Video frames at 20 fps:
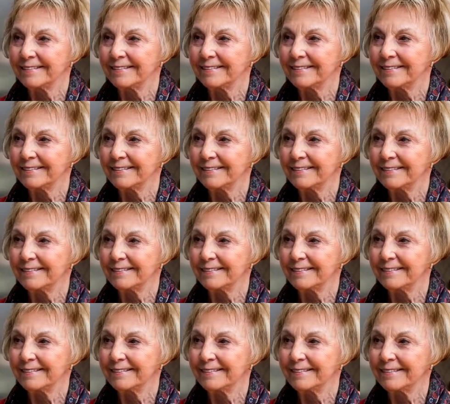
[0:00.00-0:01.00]
She's an
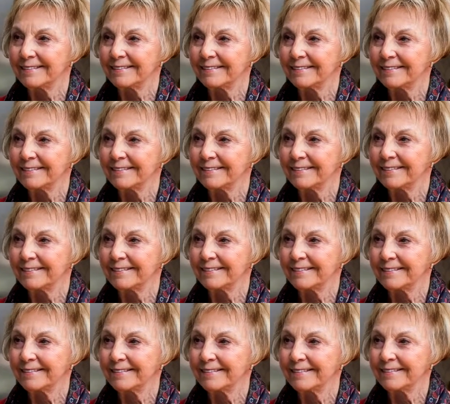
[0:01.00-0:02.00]
expert in her
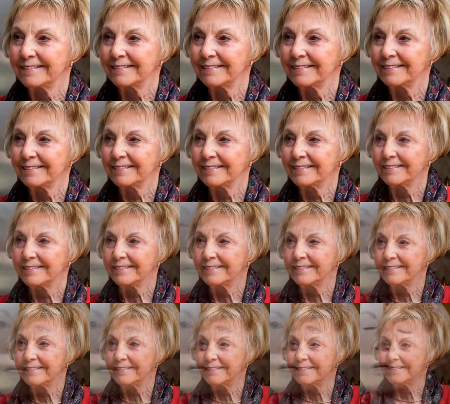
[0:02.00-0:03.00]
field.
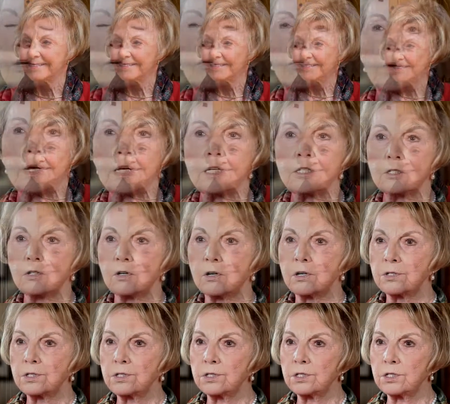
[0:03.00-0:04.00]
Her
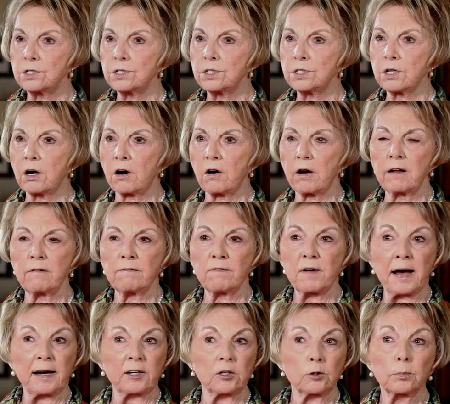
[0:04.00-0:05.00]
resources are
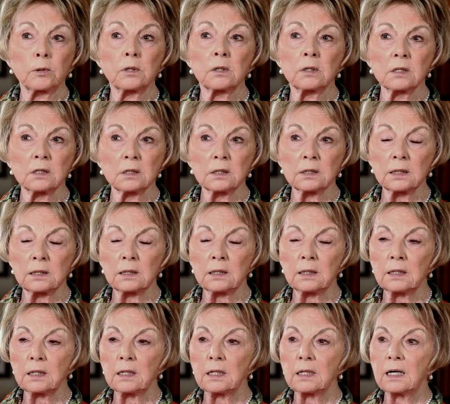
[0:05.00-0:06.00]
invaluable.
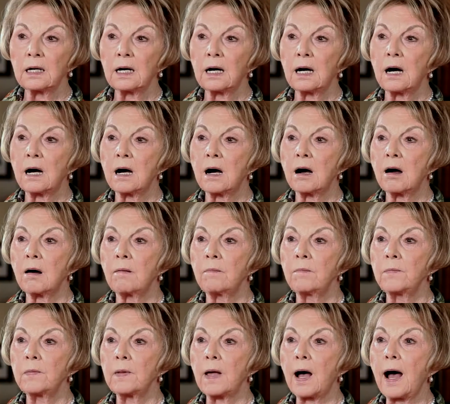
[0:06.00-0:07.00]

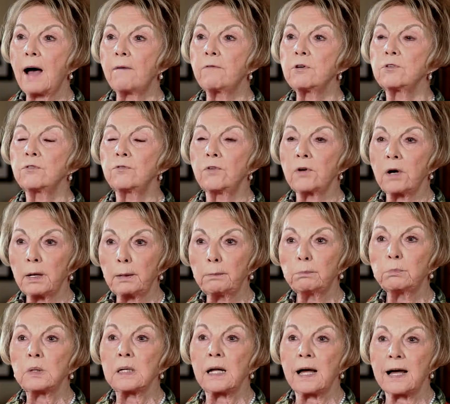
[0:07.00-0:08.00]
I was very
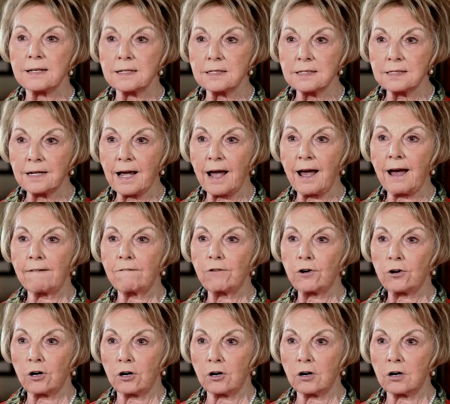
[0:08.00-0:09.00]
blessed to have
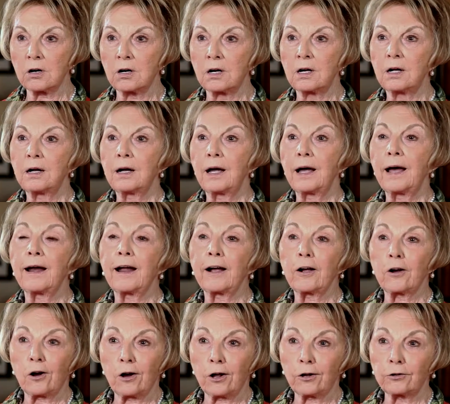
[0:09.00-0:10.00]
her, and I
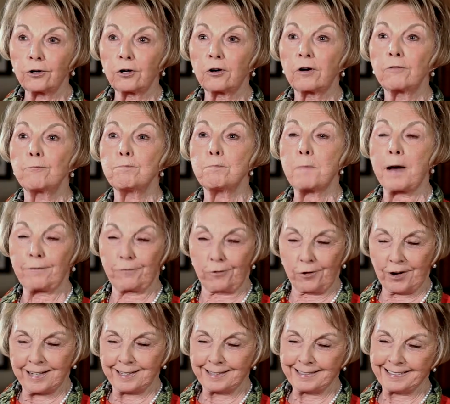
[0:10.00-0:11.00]
called her my
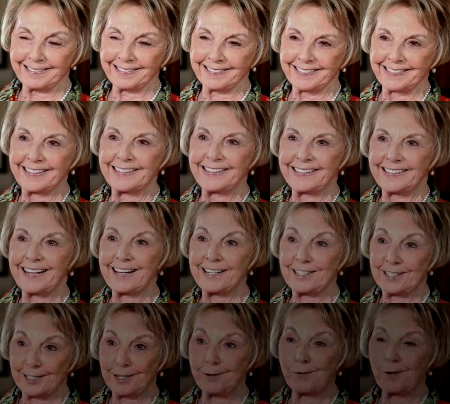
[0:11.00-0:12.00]
friend, and she